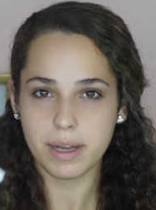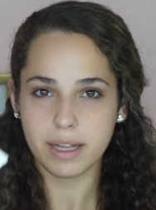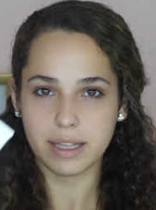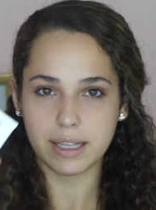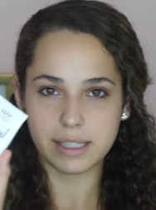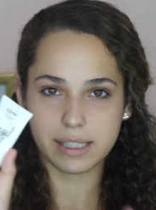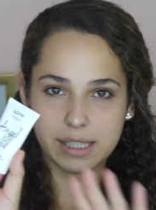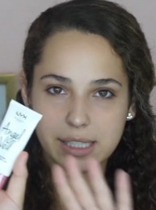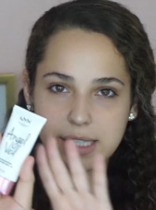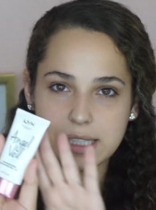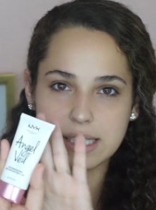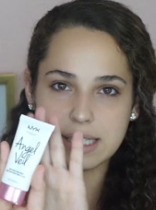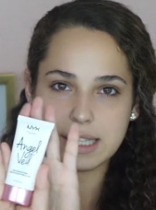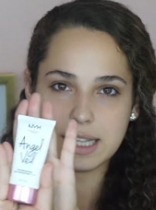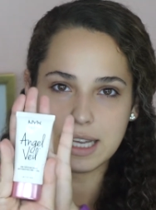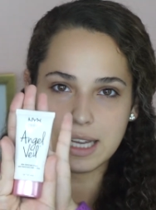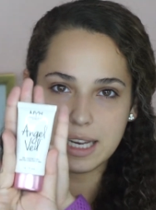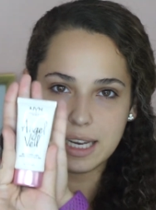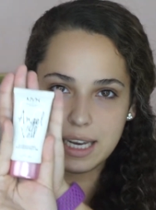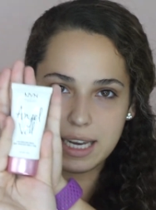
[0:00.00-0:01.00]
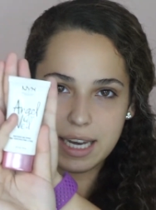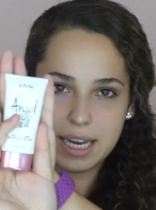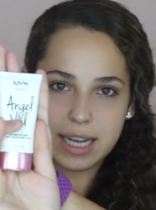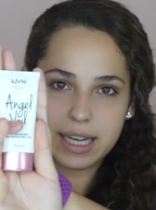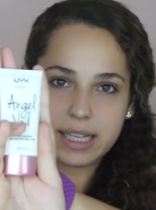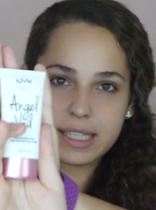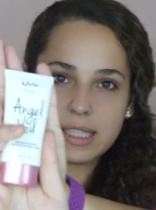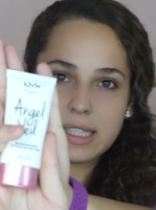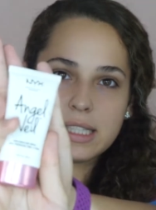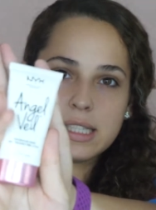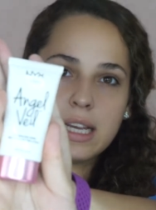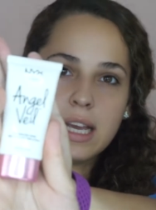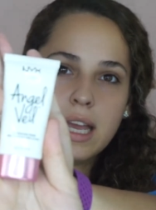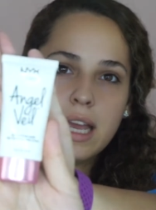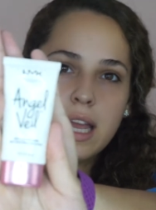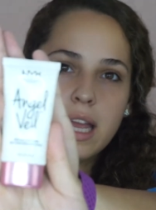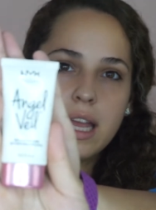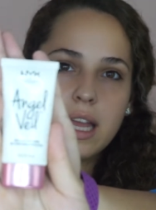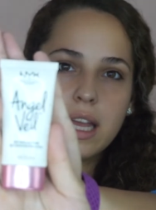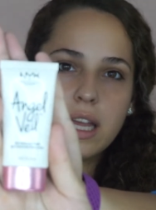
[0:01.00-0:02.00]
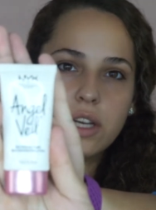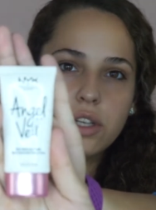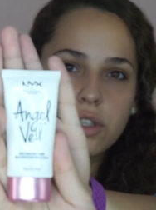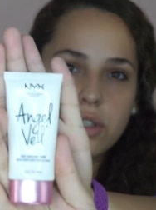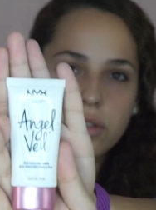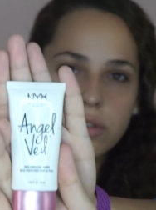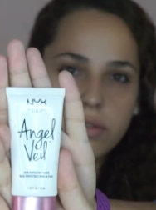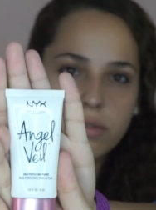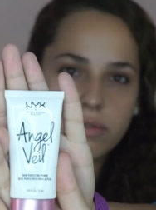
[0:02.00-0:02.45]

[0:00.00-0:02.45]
and this is the NYX Angel